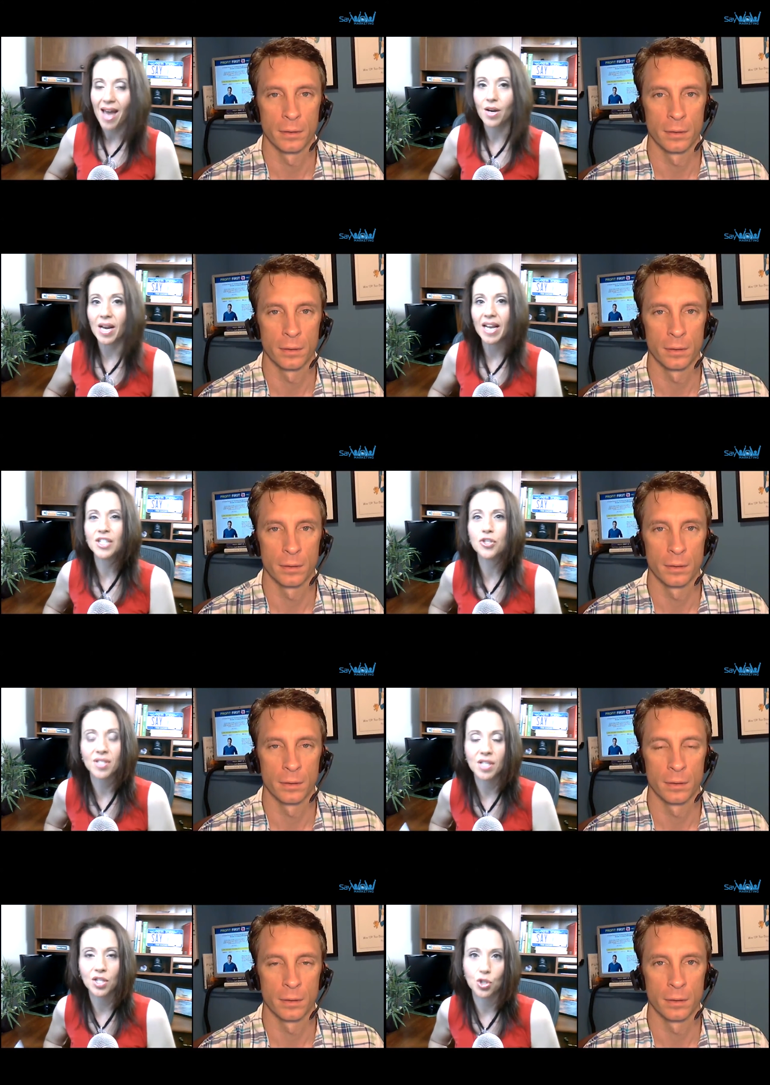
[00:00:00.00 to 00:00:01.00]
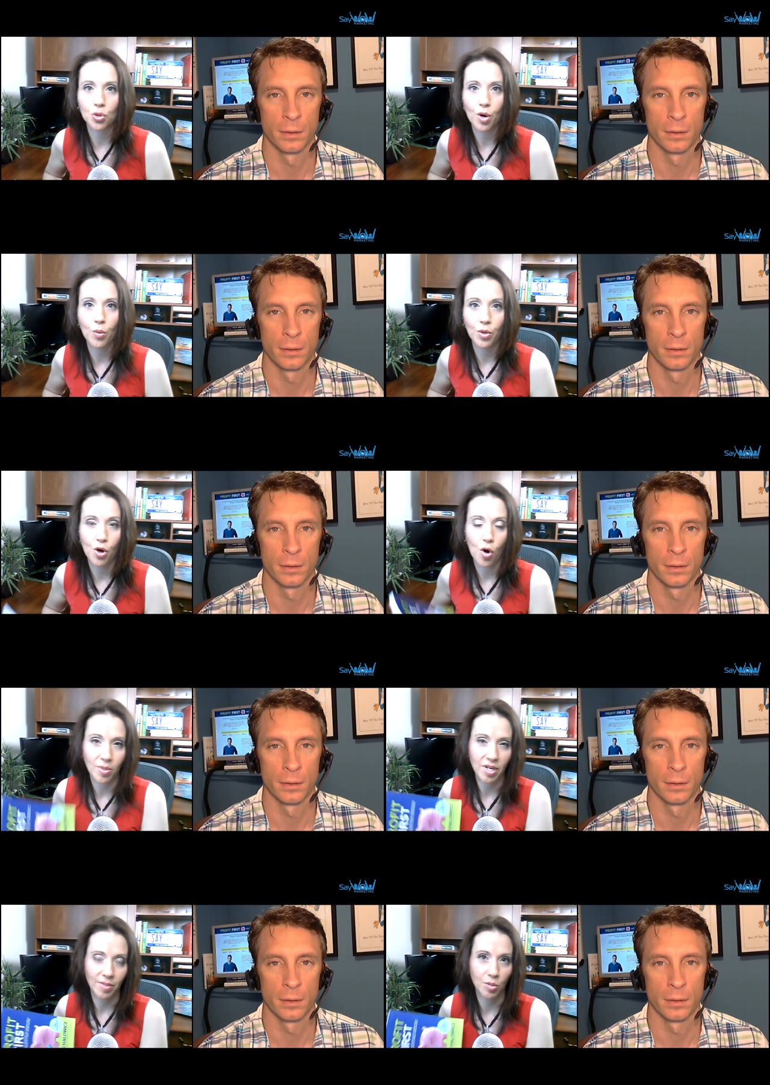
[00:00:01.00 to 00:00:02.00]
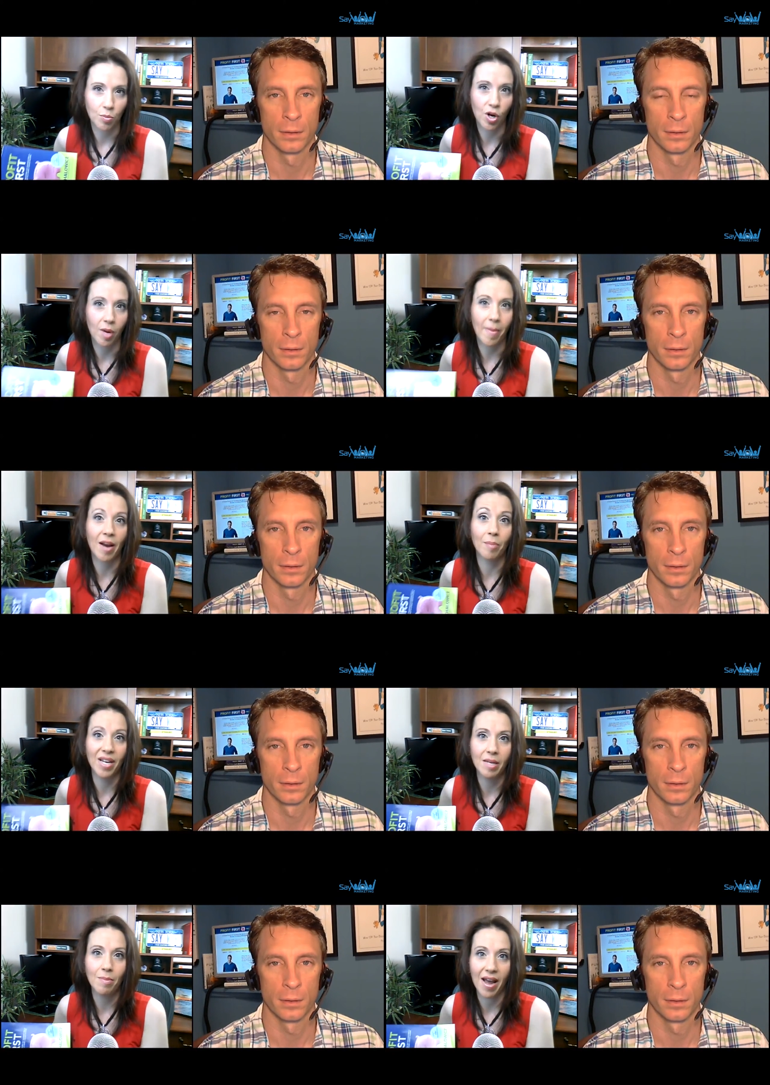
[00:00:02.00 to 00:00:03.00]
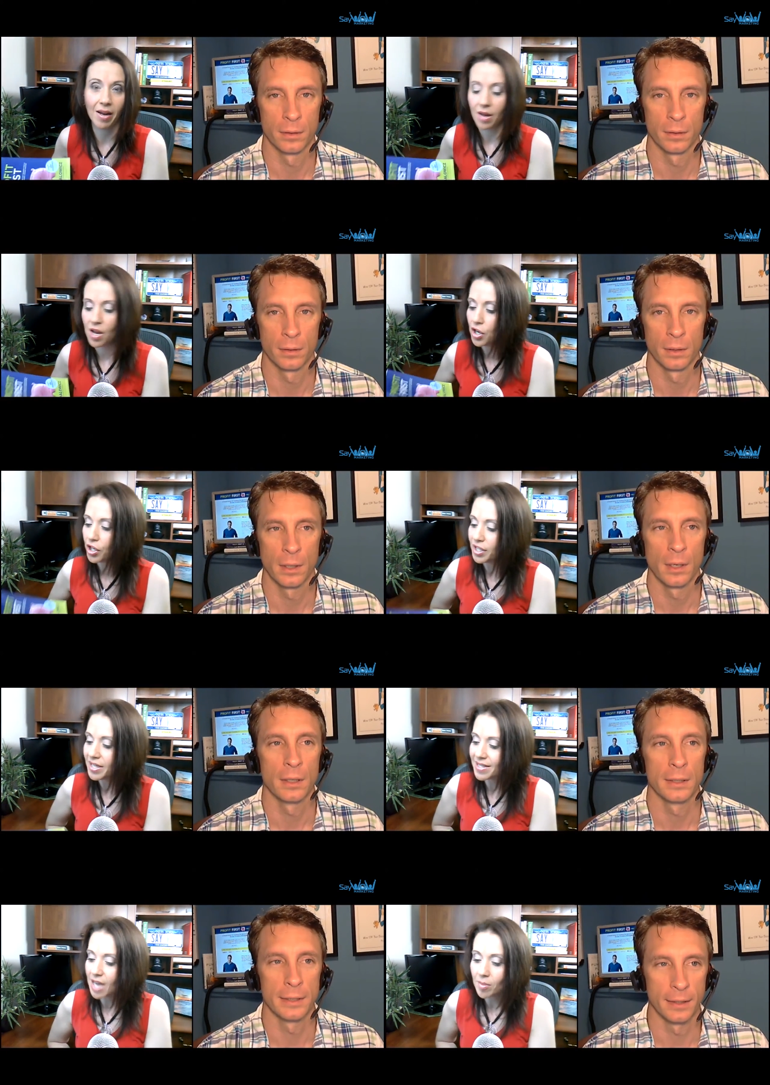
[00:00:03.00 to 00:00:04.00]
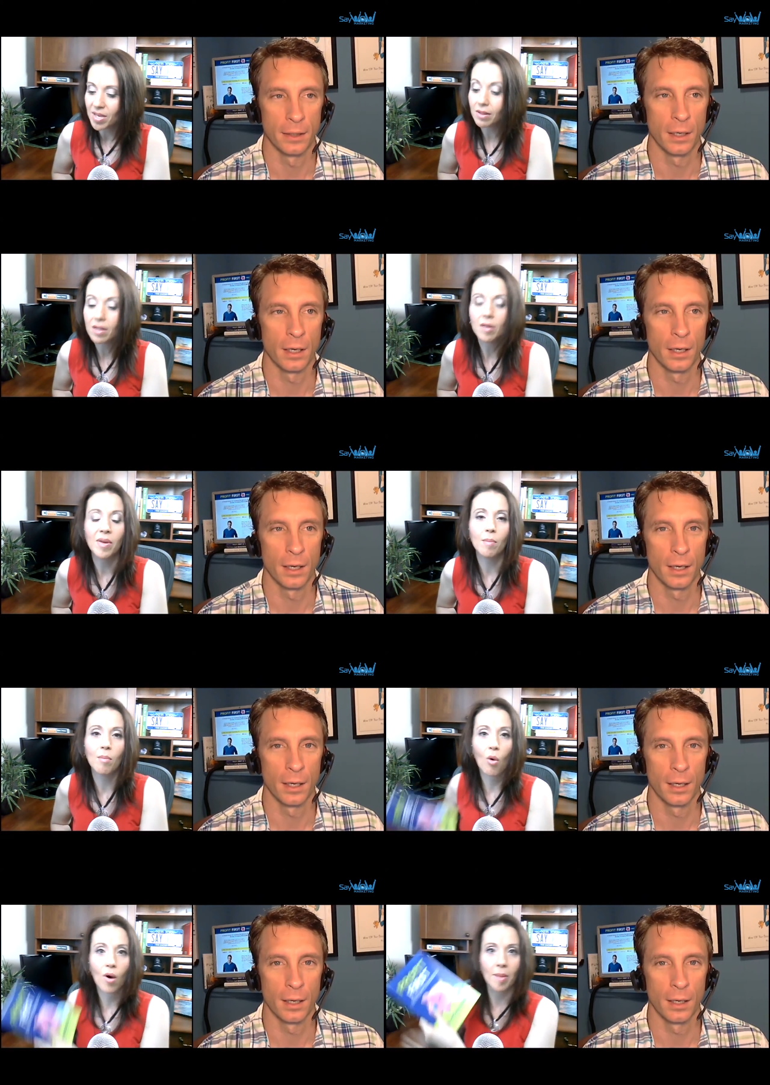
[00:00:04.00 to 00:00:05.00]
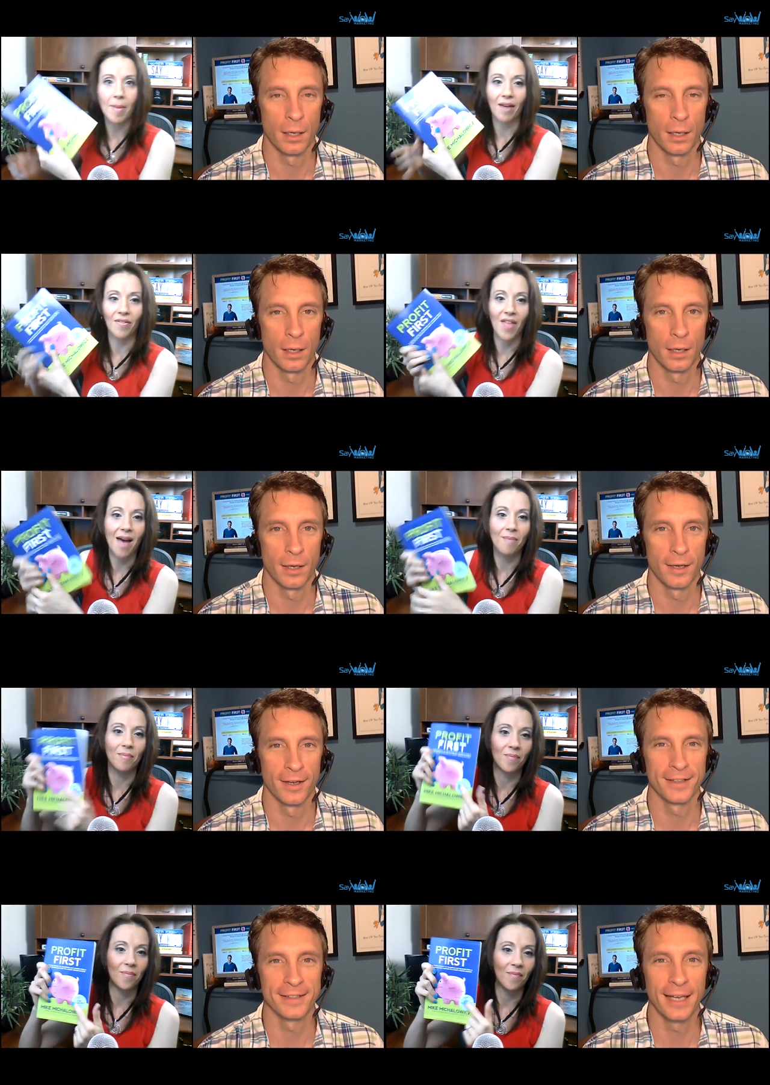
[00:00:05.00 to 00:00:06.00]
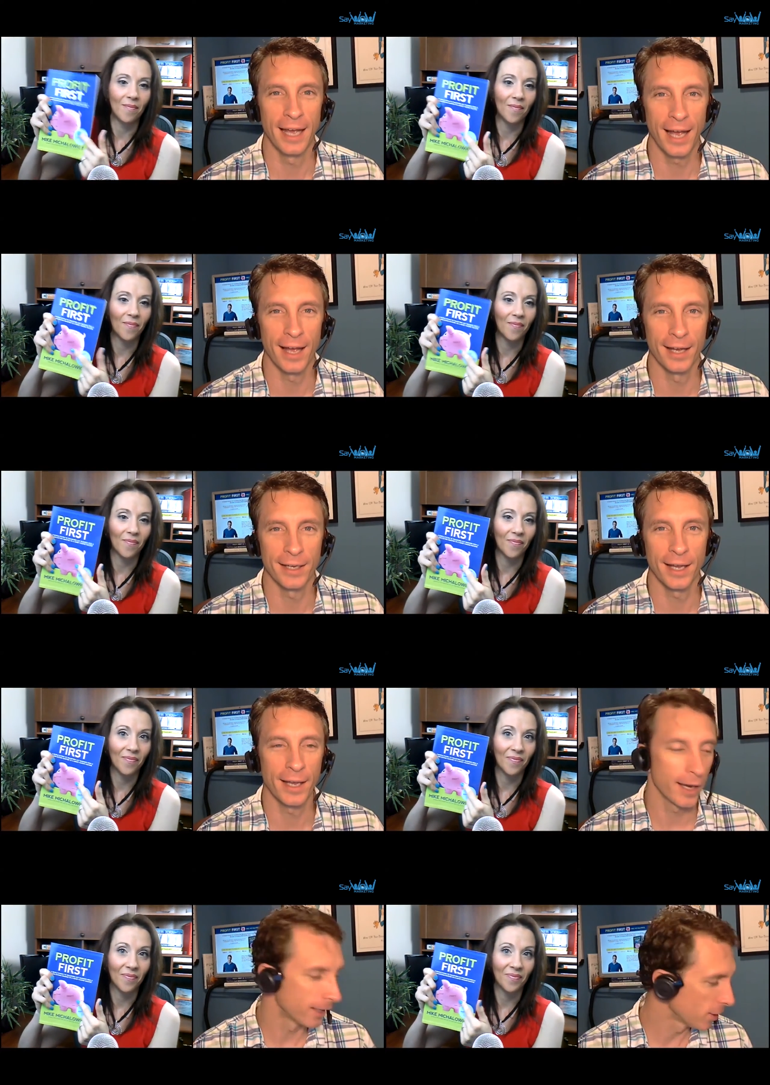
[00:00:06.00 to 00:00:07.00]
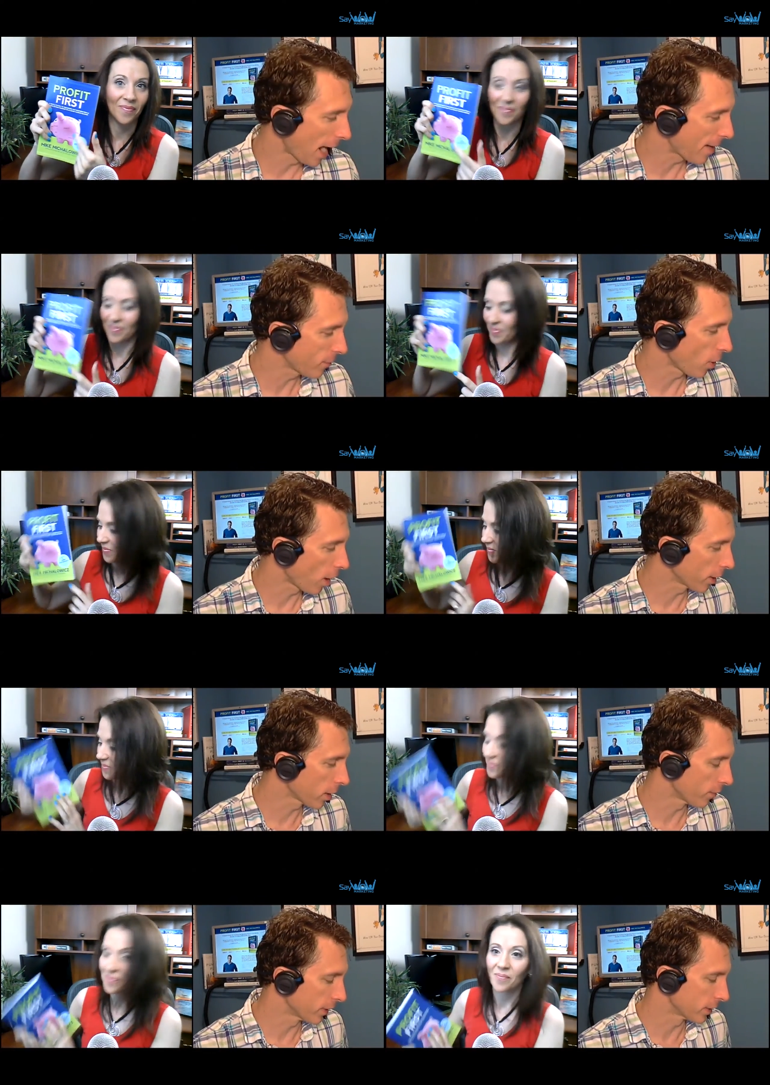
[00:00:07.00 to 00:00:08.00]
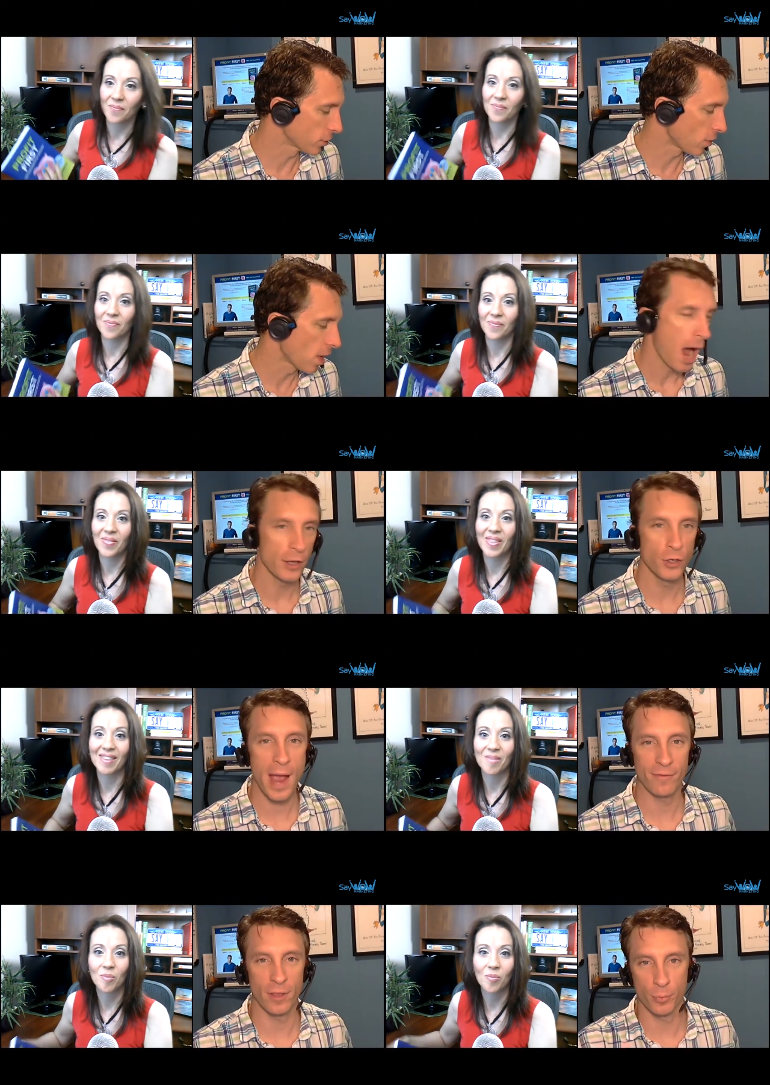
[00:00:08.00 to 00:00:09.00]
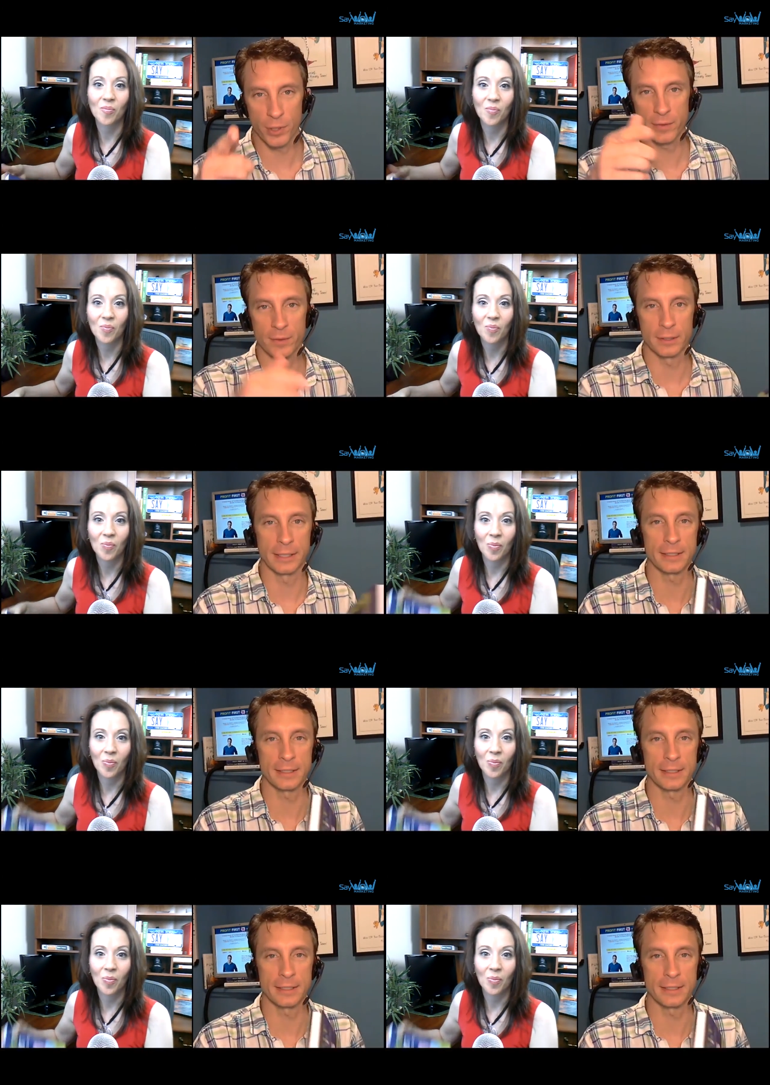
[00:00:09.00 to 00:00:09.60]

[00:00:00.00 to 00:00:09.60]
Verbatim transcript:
Speaker 1: an interesting story when you opened up this book about a piggy bank. Can you tell me a little bit more about that?
Speaker 2: Yeah, yeah, yeah. And I have the hardcover here. So you have the pre-release